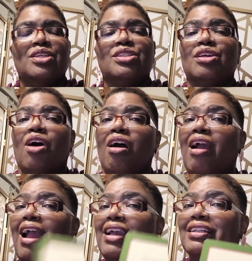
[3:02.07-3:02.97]
So, all
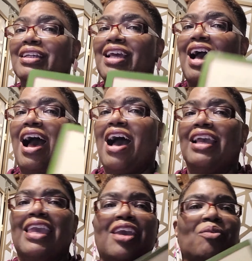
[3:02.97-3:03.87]
right, I
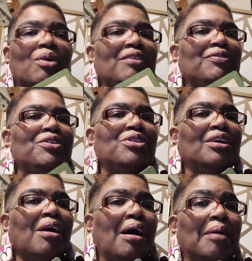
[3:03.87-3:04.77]
can't wait for you
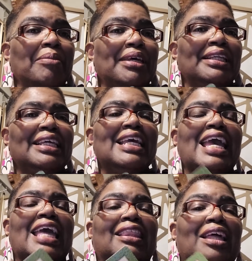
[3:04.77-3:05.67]
to comment
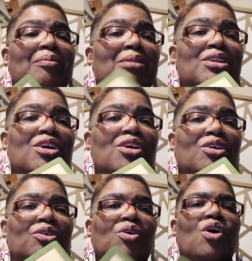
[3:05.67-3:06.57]
and let me
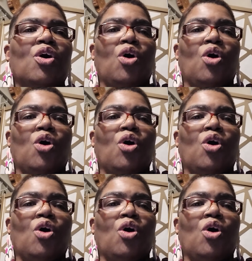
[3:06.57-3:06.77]
know